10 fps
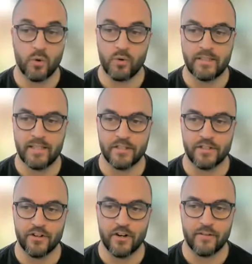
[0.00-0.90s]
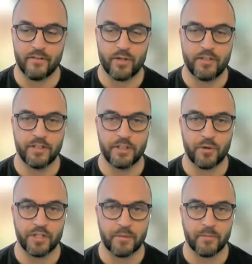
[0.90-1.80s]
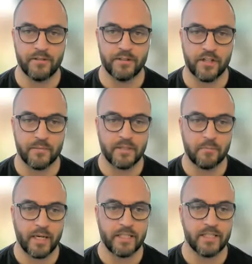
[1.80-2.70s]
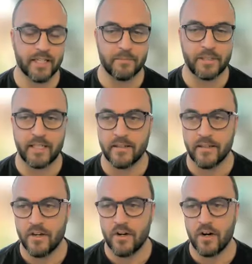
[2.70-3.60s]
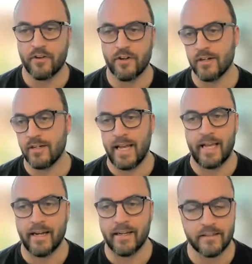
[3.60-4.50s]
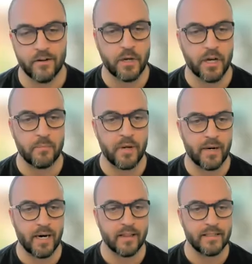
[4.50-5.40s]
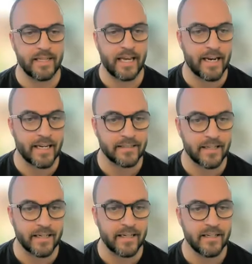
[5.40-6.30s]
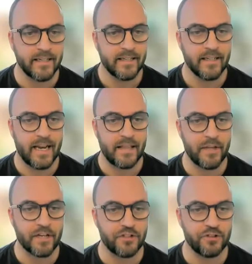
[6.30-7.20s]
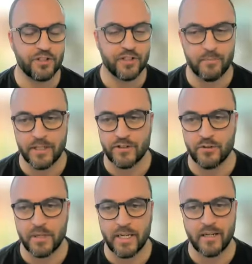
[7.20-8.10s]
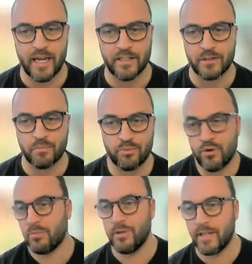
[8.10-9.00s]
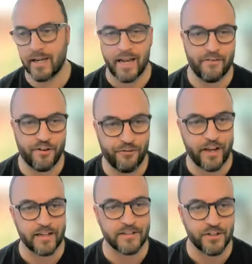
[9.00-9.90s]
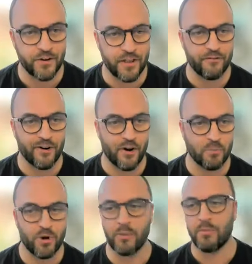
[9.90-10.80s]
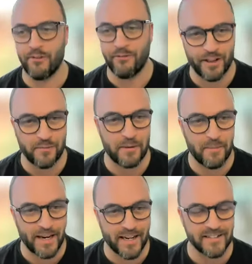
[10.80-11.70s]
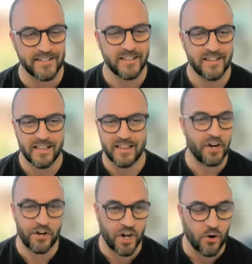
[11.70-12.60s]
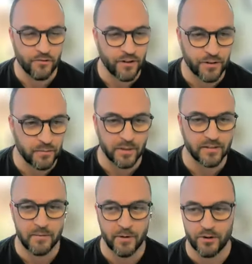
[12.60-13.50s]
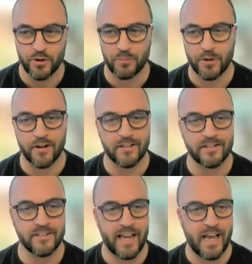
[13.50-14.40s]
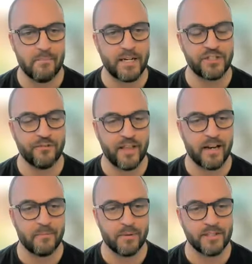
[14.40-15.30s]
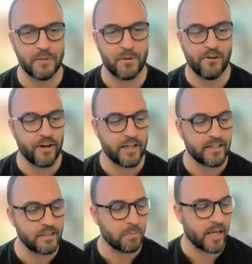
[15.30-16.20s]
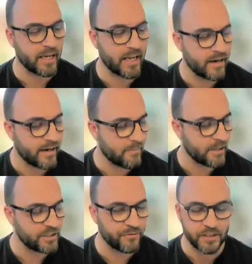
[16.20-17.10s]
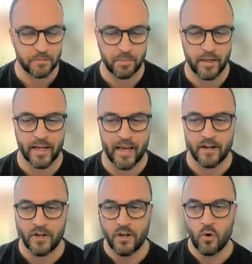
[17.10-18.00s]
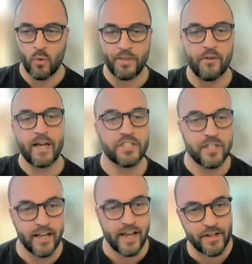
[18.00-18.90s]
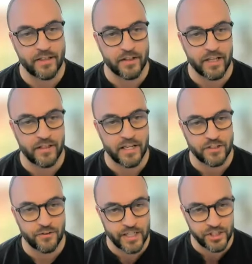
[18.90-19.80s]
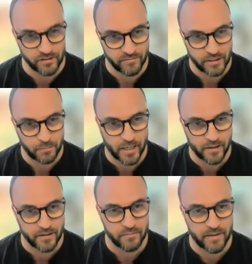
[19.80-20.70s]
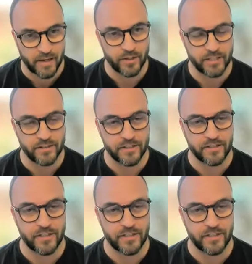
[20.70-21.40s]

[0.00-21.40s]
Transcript: Yeah, well, it's in the design of a research project most of the time, isn't it? A patient comes in, I've got headaches and I'm going to be a part of this headache study, and they're going to do something to me and it's probably going to have an effect. So therefore, I'll probably feel a bit better. They don't know if they're in the placebo group or not. And so how much of that placebo effect is playing out and how much of it is playing out when they're actually having the in the intervention as part of the, that research.